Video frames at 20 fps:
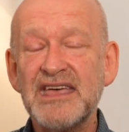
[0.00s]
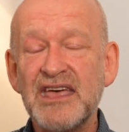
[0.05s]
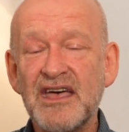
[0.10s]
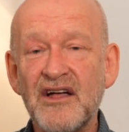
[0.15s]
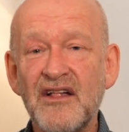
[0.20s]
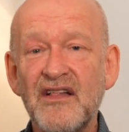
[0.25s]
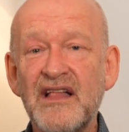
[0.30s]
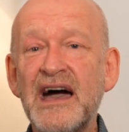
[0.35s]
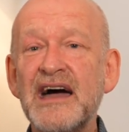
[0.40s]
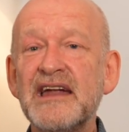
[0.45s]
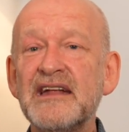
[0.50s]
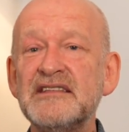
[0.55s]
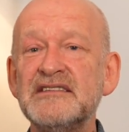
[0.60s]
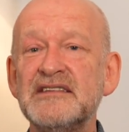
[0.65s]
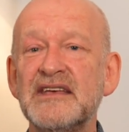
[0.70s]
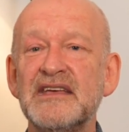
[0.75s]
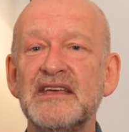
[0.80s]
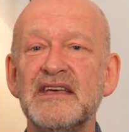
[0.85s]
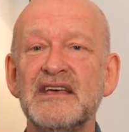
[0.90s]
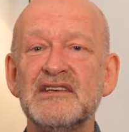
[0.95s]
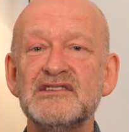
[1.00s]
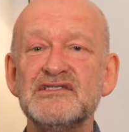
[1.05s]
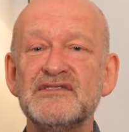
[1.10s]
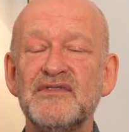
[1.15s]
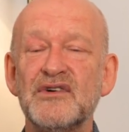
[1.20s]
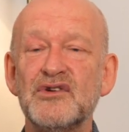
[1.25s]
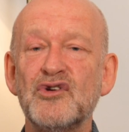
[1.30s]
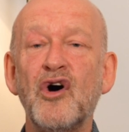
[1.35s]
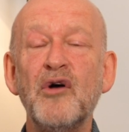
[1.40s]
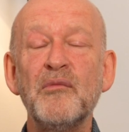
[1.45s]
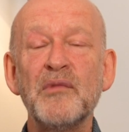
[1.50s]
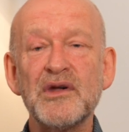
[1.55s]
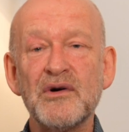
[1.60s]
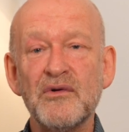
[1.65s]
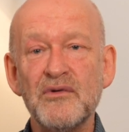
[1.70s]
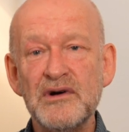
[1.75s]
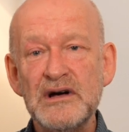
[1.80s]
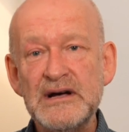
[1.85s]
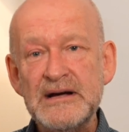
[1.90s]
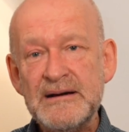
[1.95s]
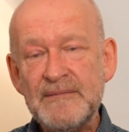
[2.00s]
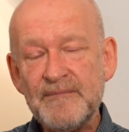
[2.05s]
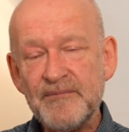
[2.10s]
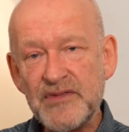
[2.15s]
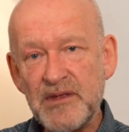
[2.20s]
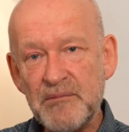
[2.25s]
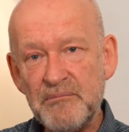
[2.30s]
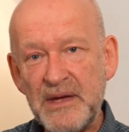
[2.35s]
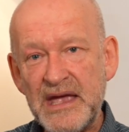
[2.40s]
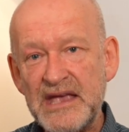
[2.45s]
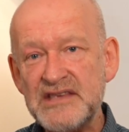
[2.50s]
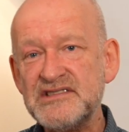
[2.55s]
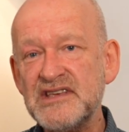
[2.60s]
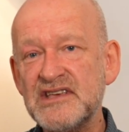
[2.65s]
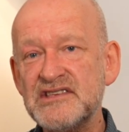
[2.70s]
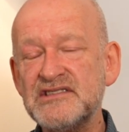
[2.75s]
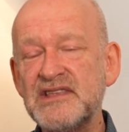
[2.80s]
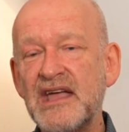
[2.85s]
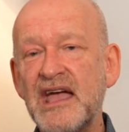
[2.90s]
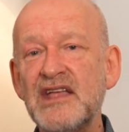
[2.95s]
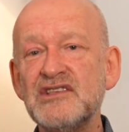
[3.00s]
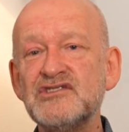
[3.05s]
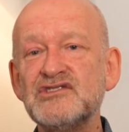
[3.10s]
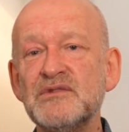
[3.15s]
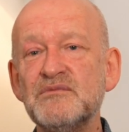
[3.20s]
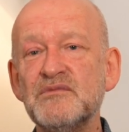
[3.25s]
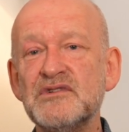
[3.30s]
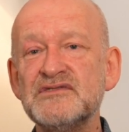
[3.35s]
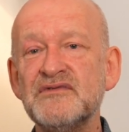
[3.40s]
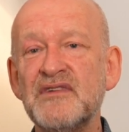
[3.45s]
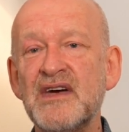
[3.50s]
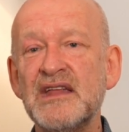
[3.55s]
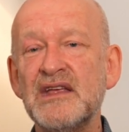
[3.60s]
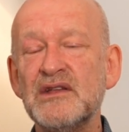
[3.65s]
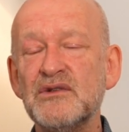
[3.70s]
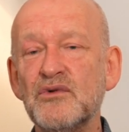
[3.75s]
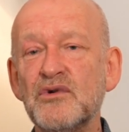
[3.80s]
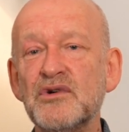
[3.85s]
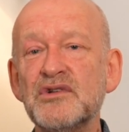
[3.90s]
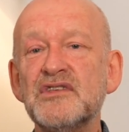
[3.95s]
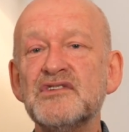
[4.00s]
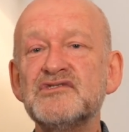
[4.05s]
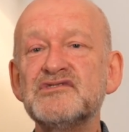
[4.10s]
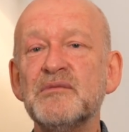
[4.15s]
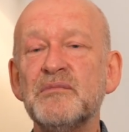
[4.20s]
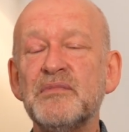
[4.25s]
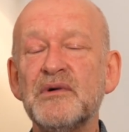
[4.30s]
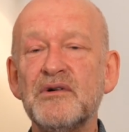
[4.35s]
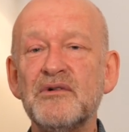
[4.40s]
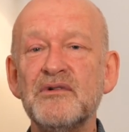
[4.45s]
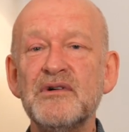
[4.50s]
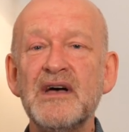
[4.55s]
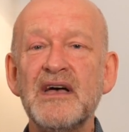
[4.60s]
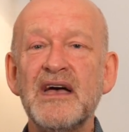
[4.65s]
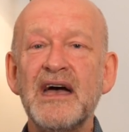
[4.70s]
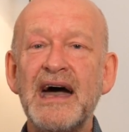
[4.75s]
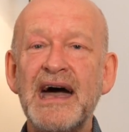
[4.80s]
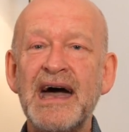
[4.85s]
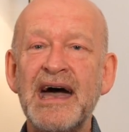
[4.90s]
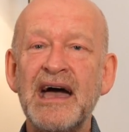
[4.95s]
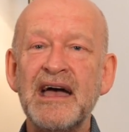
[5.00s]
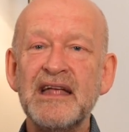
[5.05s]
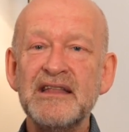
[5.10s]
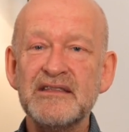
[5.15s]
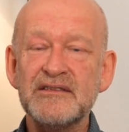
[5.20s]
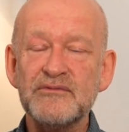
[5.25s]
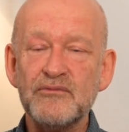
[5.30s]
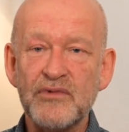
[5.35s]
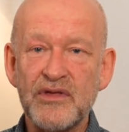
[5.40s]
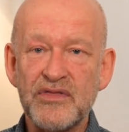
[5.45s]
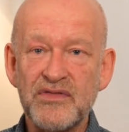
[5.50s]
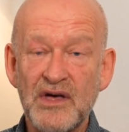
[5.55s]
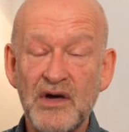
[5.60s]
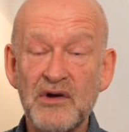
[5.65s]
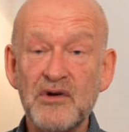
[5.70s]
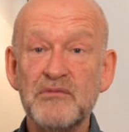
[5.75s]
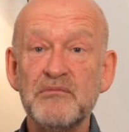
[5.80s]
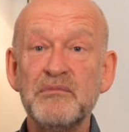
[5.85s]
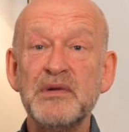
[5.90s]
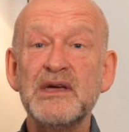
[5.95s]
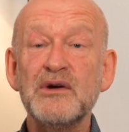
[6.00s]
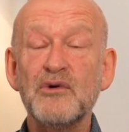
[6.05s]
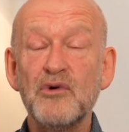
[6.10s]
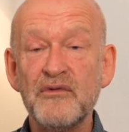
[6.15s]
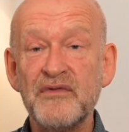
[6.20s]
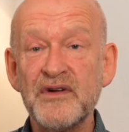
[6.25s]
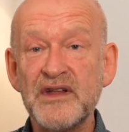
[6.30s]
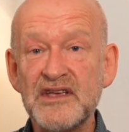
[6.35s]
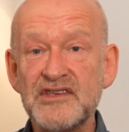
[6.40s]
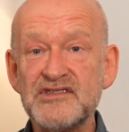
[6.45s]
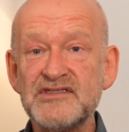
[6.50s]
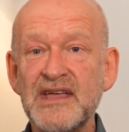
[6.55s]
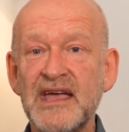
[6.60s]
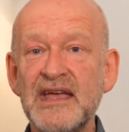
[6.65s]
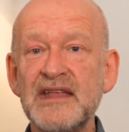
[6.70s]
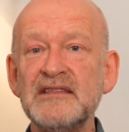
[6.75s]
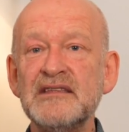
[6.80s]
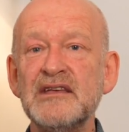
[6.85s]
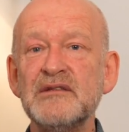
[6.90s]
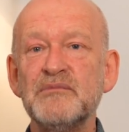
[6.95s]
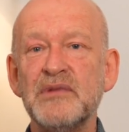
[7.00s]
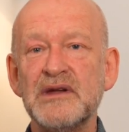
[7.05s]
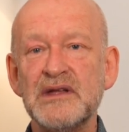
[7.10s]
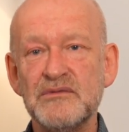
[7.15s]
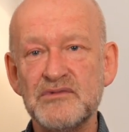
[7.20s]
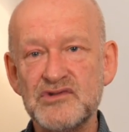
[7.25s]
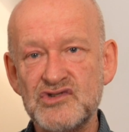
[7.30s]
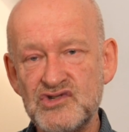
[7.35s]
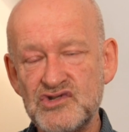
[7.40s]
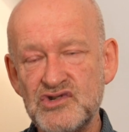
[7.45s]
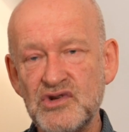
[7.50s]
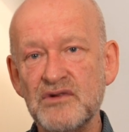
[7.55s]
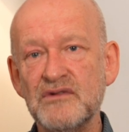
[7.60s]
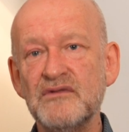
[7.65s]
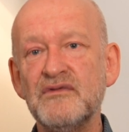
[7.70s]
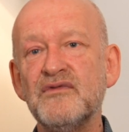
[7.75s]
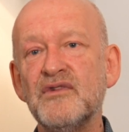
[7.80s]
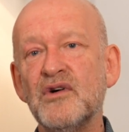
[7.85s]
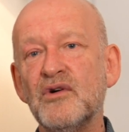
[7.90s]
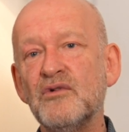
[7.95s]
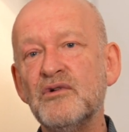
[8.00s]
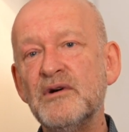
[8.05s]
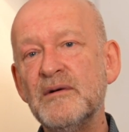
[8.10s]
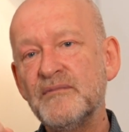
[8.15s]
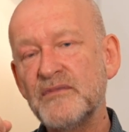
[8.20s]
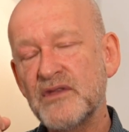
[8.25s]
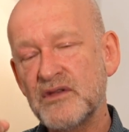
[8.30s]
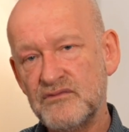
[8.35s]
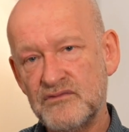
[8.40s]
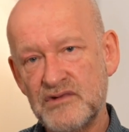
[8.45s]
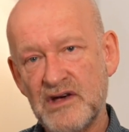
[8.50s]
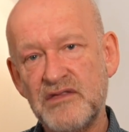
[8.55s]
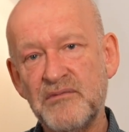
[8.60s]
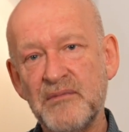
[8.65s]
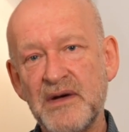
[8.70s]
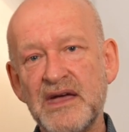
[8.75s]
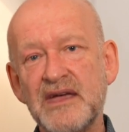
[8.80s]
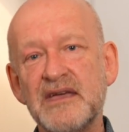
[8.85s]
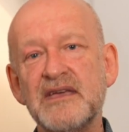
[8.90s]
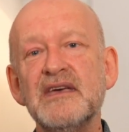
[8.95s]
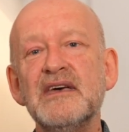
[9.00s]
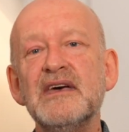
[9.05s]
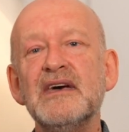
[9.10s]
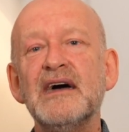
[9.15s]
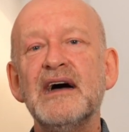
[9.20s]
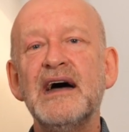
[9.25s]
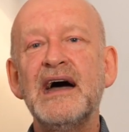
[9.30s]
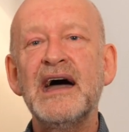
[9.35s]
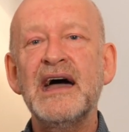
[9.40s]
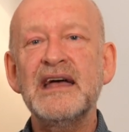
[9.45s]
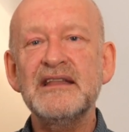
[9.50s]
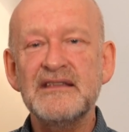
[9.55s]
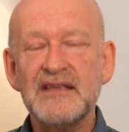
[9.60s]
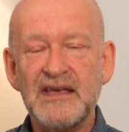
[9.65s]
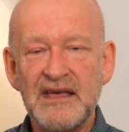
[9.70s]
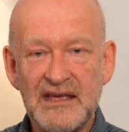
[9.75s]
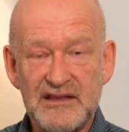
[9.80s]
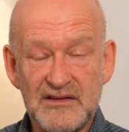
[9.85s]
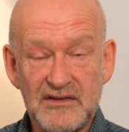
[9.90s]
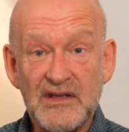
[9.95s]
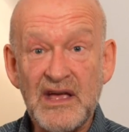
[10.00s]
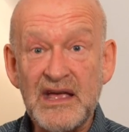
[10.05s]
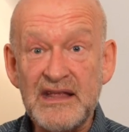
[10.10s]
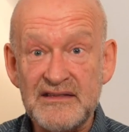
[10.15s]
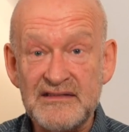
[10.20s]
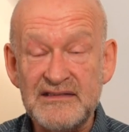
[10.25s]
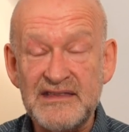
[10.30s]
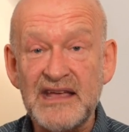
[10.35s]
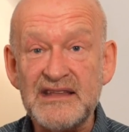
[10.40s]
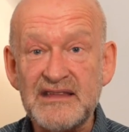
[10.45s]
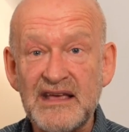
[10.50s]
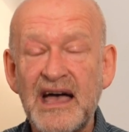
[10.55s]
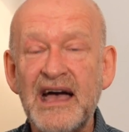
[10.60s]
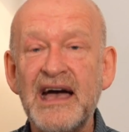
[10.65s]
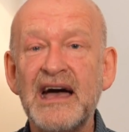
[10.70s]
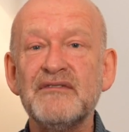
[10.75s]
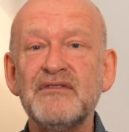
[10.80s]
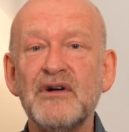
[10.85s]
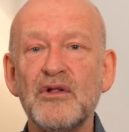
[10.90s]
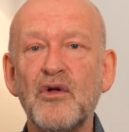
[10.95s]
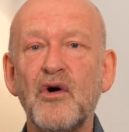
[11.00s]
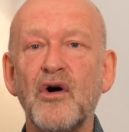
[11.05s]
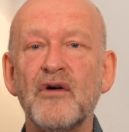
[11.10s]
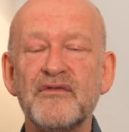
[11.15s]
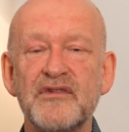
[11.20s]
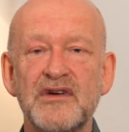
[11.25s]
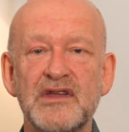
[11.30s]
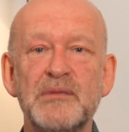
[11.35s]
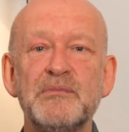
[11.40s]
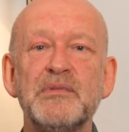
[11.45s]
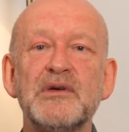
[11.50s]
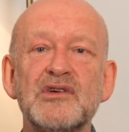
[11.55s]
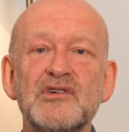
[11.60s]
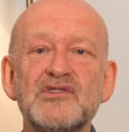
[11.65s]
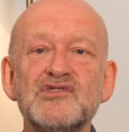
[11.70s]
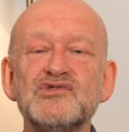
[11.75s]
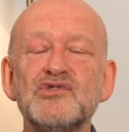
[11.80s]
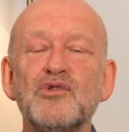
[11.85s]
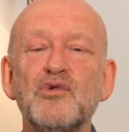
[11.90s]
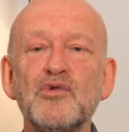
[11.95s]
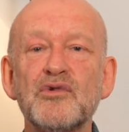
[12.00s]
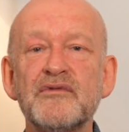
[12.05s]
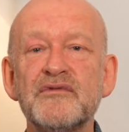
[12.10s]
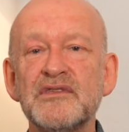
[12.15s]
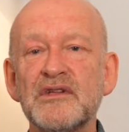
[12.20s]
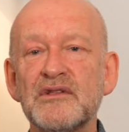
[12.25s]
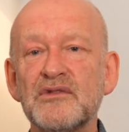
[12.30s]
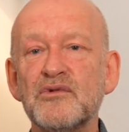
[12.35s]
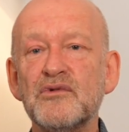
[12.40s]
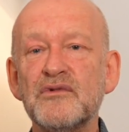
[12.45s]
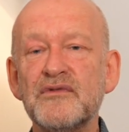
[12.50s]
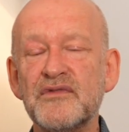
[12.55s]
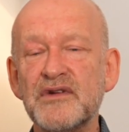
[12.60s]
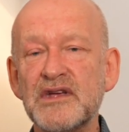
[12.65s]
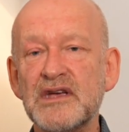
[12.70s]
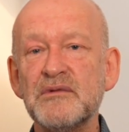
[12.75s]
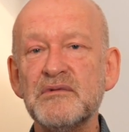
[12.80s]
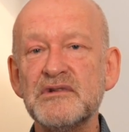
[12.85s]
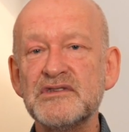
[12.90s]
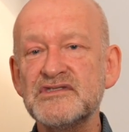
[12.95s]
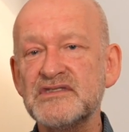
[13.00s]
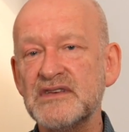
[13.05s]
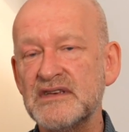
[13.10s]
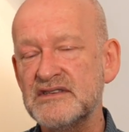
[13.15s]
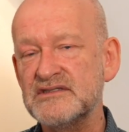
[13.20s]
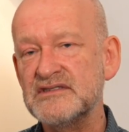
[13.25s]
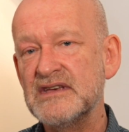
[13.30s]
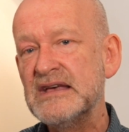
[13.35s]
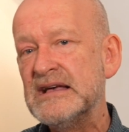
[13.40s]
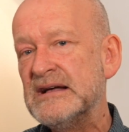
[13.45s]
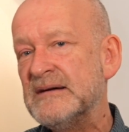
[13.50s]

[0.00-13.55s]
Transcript: Clarity is phenomenal. The bass extension was very noticeable, and without being overextended, but it was tuneful, rhythmic, and it did have a lot of grip and control over the low frequencies.